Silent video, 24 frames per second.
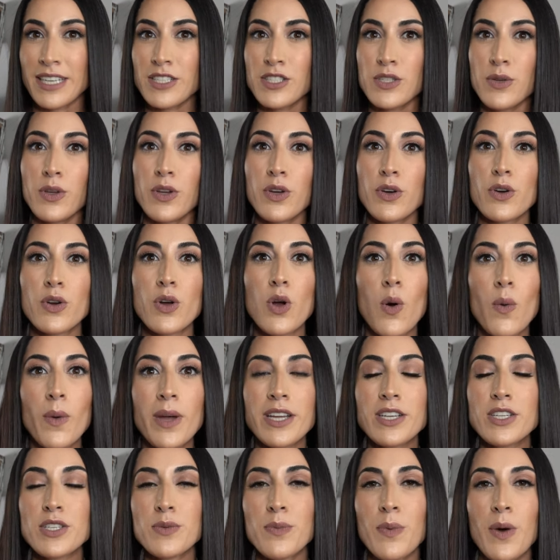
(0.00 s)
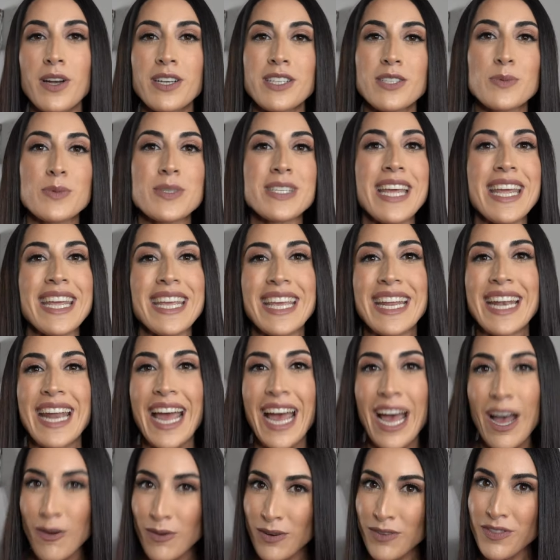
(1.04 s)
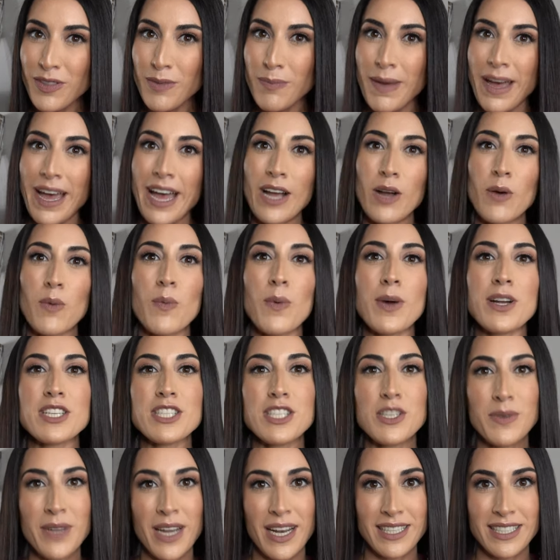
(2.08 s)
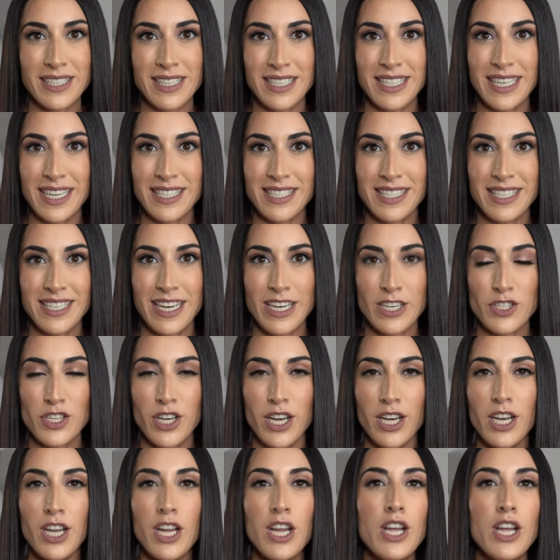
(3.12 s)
So you're going to want to take it out of the bag once you get to the destination.